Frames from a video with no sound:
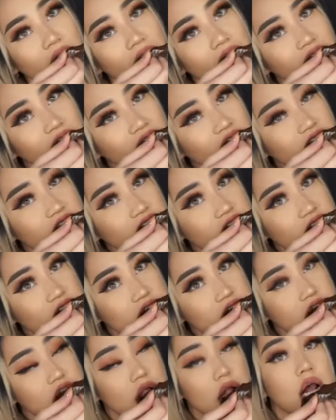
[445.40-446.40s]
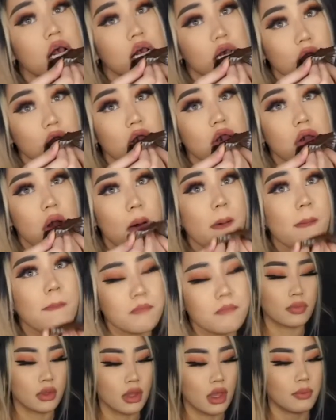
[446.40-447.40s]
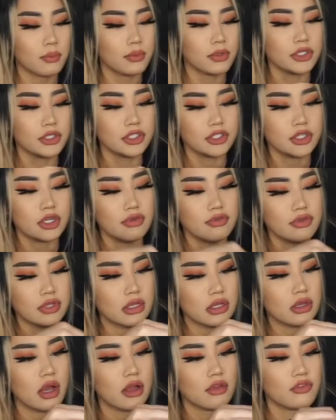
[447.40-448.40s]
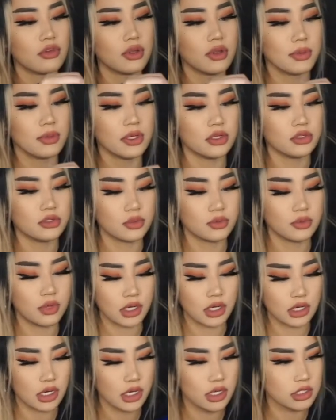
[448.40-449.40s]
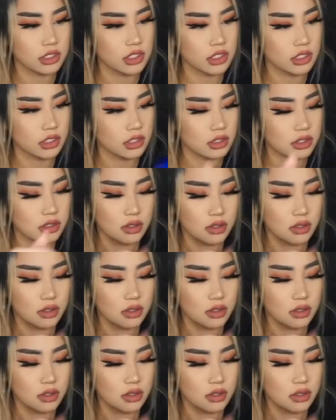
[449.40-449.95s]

It's good. It's good though. I'm pretty sure even the non-Filipinos will recognize this.